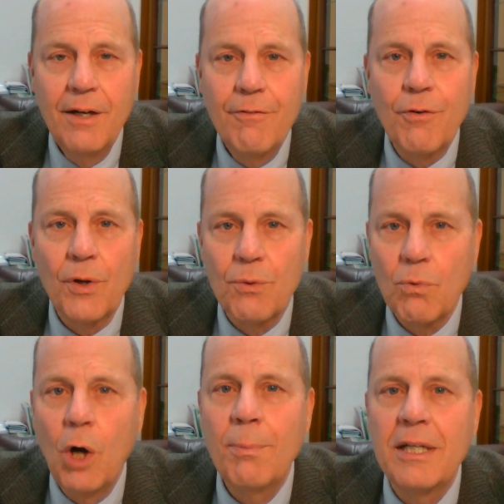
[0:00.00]
for the
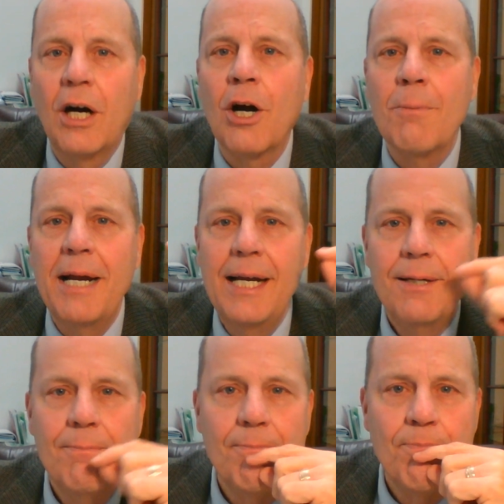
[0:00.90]
Roman army.
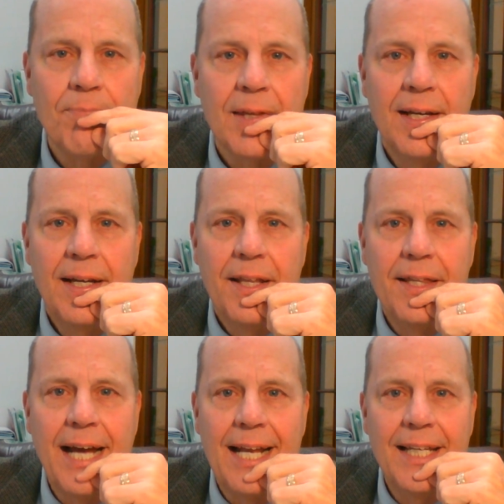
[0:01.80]

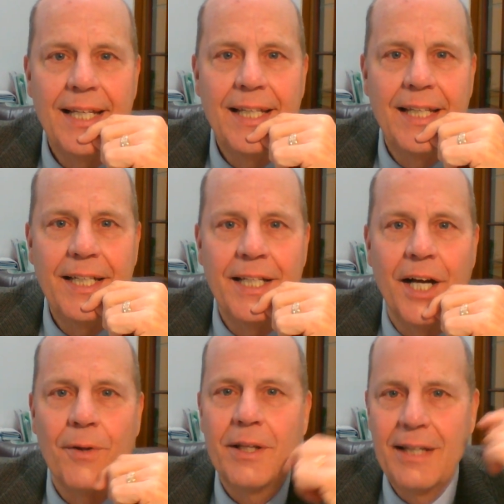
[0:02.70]
That, you
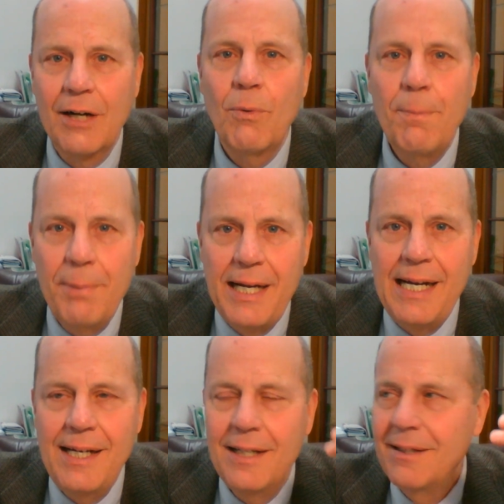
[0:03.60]
know, that there would
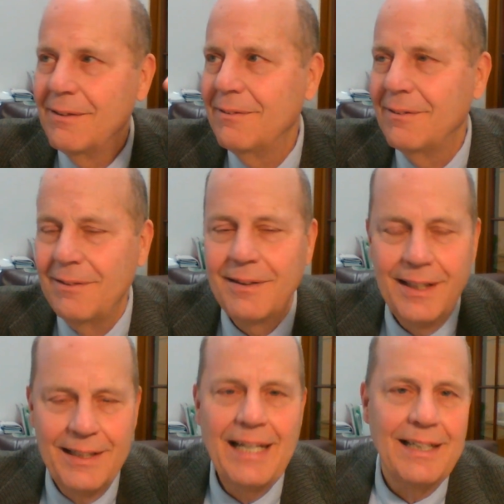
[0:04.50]
be,
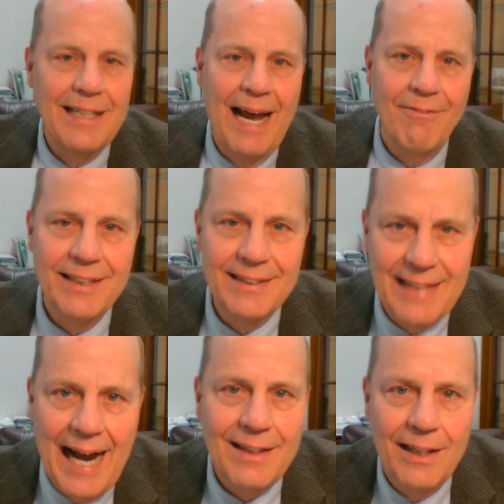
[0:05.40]
they didn't have
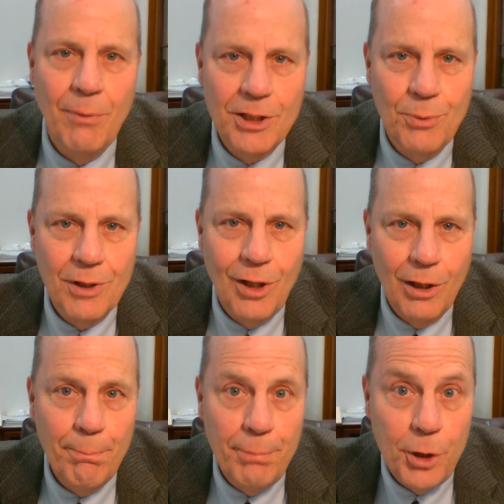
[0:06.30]
exactly what you would
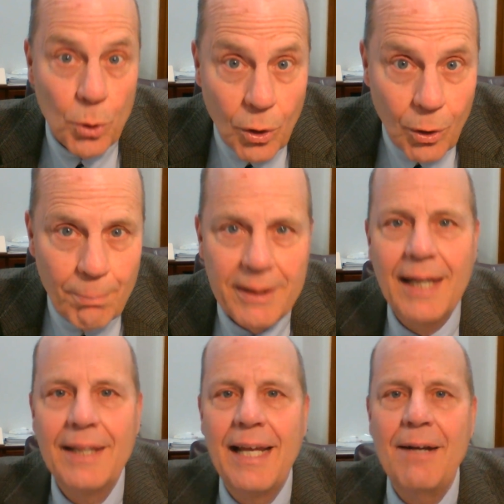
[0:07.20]
call a bugle, but
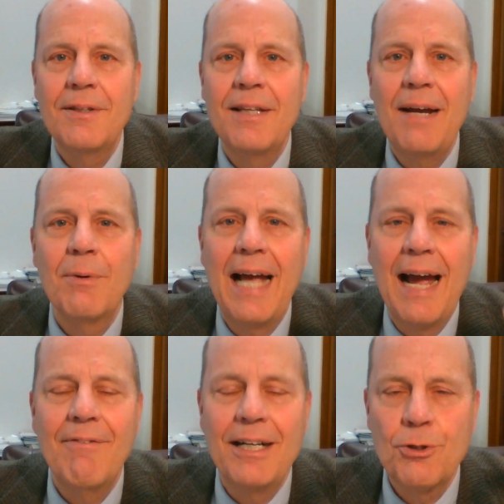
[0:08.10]
that they, they would
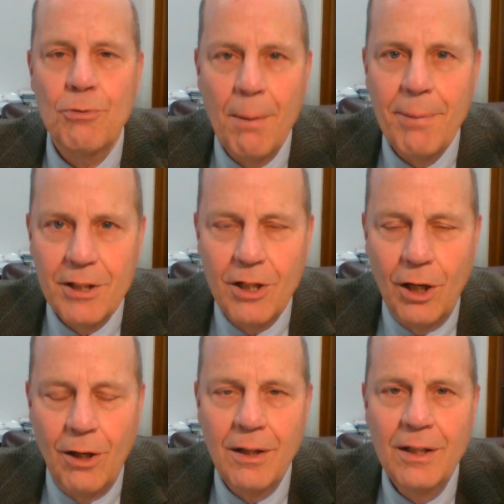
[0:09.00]
have a trumpet
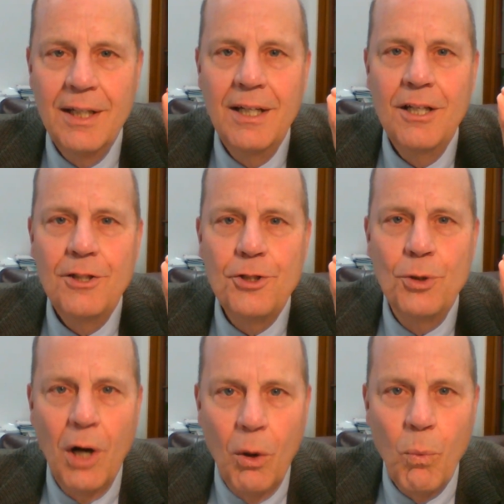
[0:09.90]
call
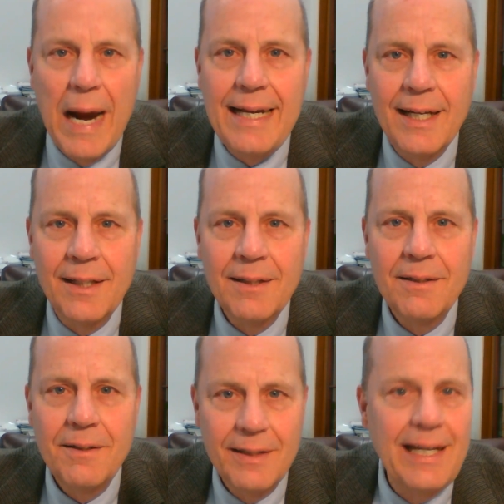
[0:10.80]
to awaken the